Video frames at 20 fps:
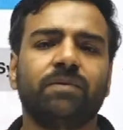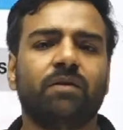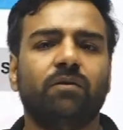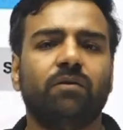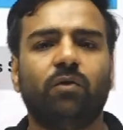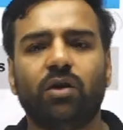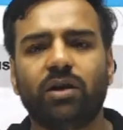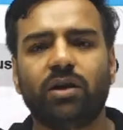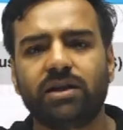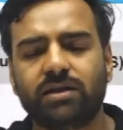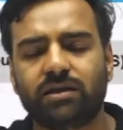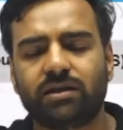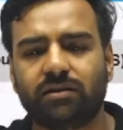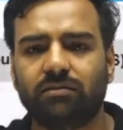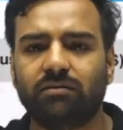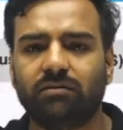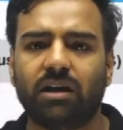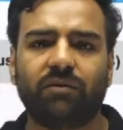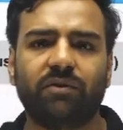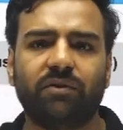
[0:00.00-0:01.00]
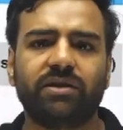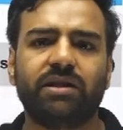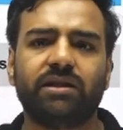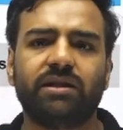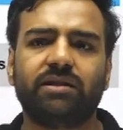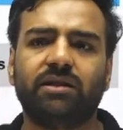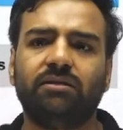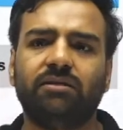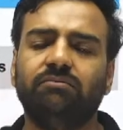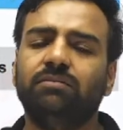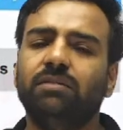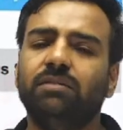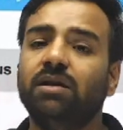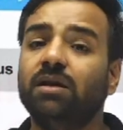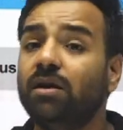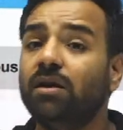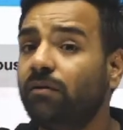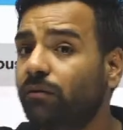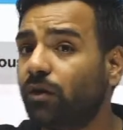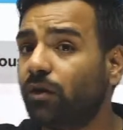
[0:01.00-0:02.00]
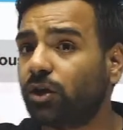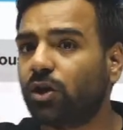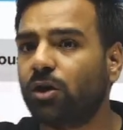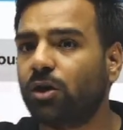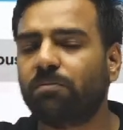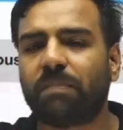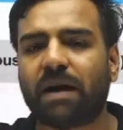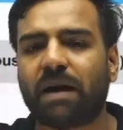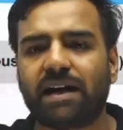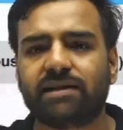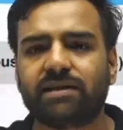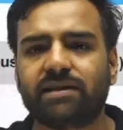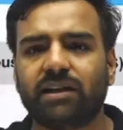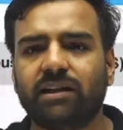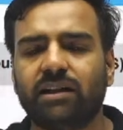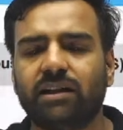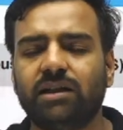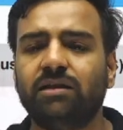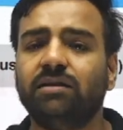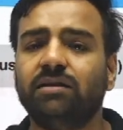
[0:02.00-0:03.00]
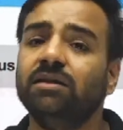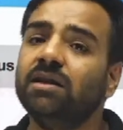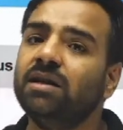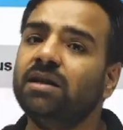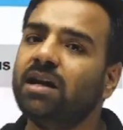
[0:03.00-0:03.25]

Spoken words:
What is nervous system? What all parts are there?